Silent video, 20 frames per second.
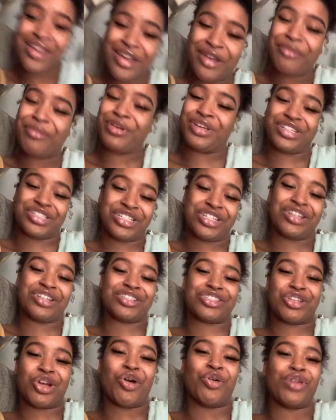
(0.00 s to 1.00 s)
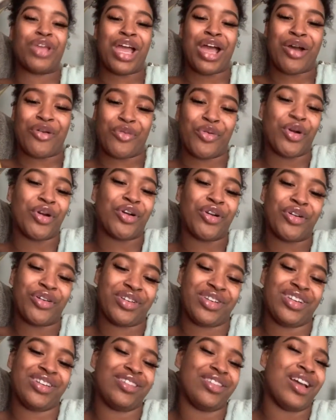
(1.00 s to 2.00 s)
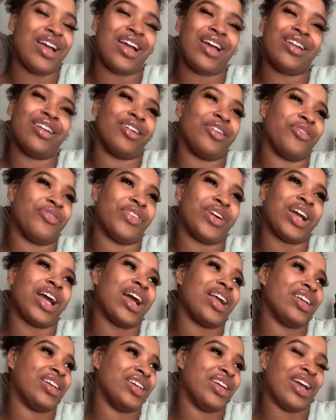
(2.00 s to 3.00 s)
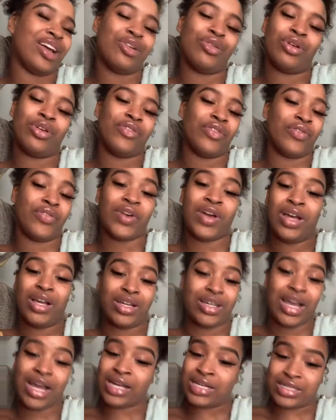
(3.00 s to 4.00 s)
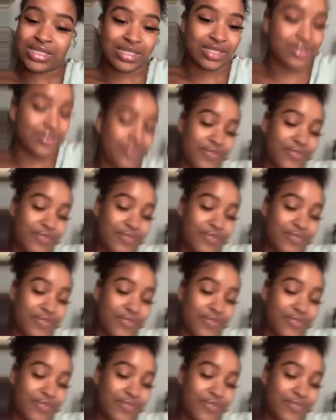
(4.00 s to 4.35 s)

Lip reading: Because she just stole y'all word? You die, nigga, fuck out of here. I don't give a fuck, honestly.